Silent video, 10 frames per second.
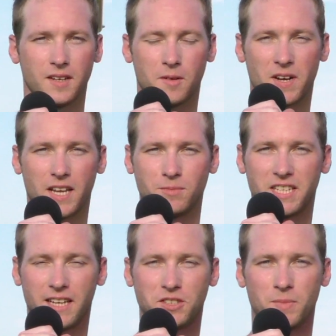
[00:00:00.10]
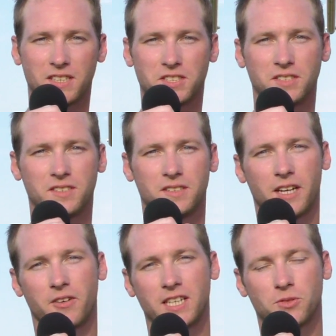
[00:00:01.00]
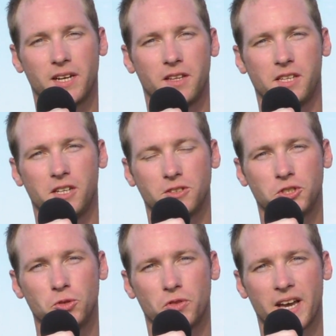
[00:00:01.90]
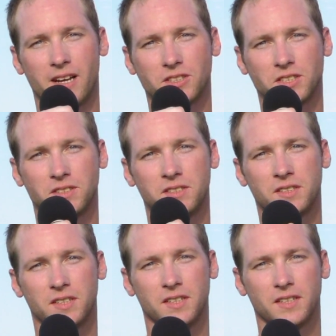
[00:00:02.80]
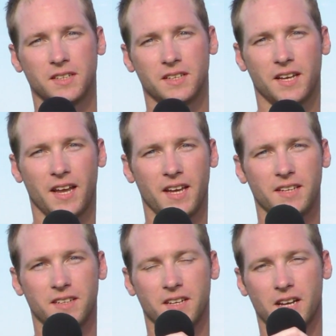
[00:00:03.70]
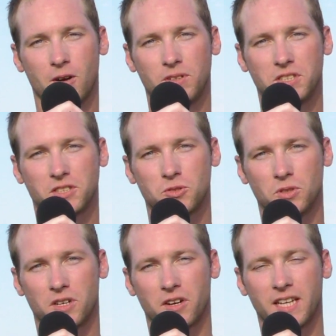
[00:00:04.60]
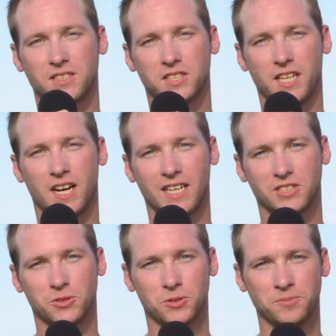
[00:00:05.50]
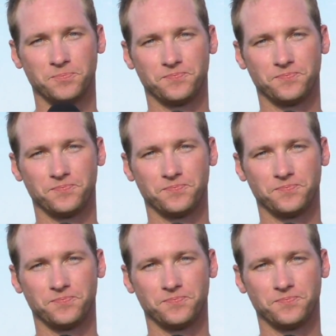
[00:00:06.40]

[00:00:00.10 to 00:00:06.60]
Uh, my name's Gage Musson. I graduated in the year 2000, and uh, I went to school at Arkansas City High School.